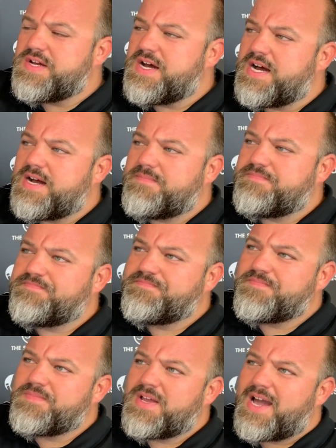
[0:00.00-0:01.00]
Um,
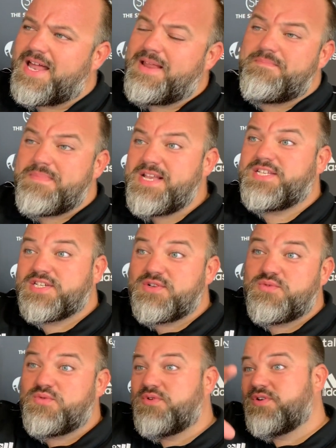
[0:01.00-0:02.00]
and in meeting
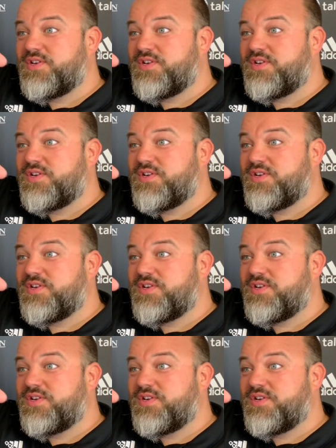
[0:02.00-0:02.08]
all,